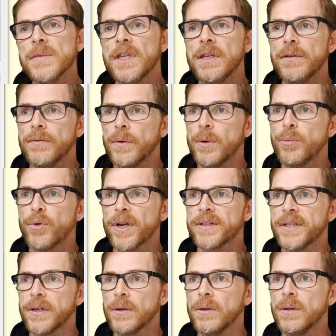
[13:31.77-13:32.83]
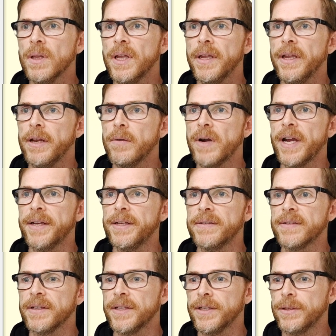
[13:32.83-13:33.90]
It's very practical. Here I
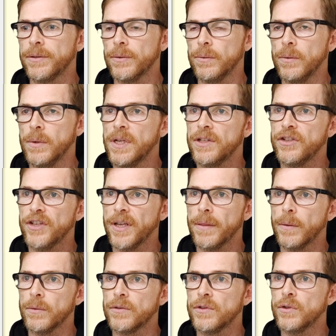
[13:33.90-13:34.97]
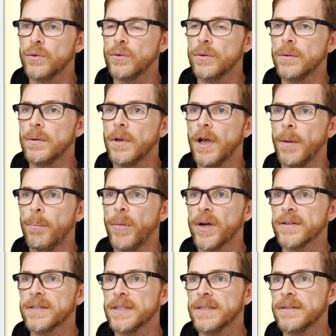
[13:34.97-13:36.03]
decided to check those two
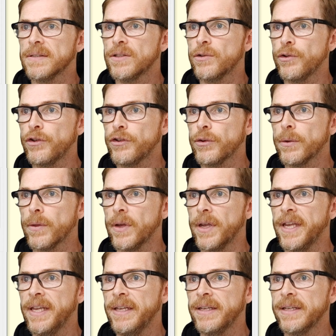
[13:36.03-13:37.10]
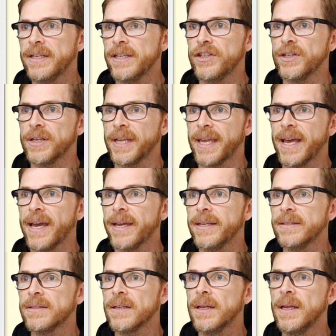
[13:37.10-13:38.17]
boxes to show the indentation
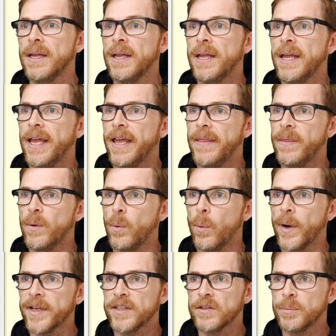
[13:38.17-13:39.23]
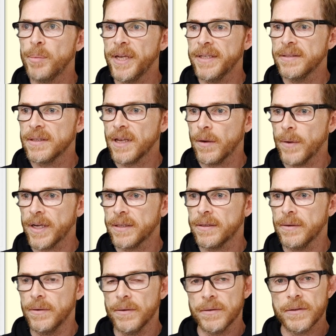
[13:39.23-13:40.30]
guides and the white space
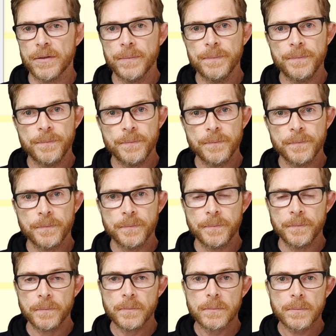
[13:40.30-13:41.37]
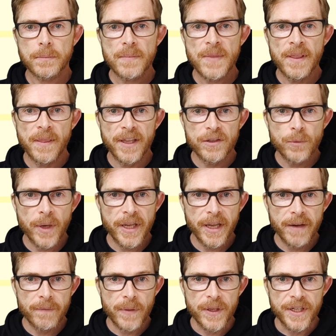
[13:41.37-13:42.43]
characters. That's why I
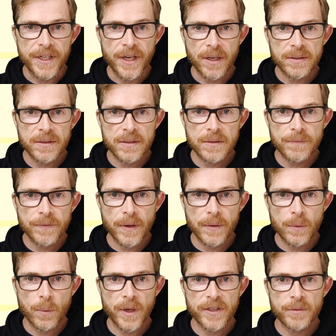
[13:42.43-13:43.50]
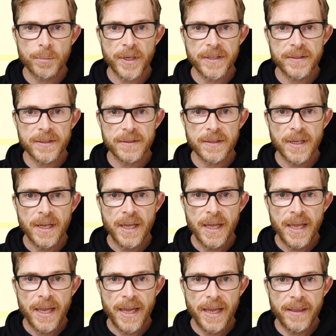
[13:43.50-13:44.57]
have the dots for the white spaces
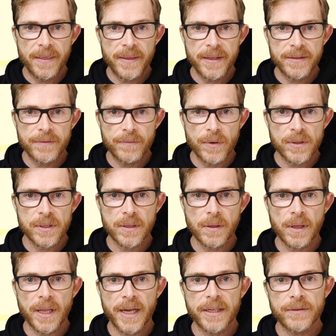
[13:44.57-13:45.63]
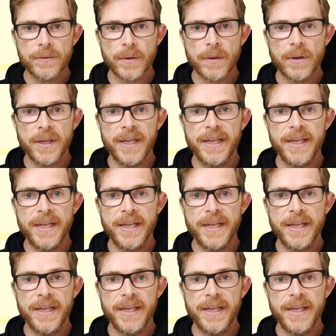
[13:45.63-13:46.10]
and these vertical lines for the